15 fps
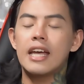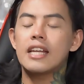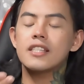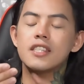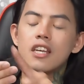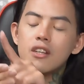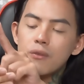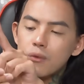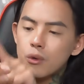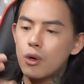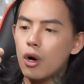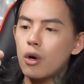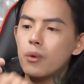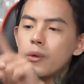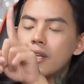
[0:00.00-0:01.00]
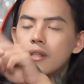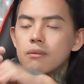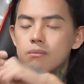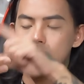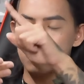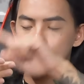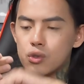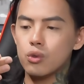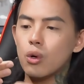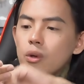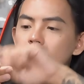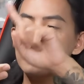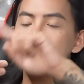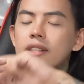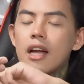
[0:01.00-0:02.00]
Instead of
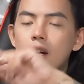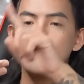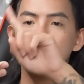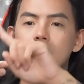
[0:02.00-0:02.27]
scrolling down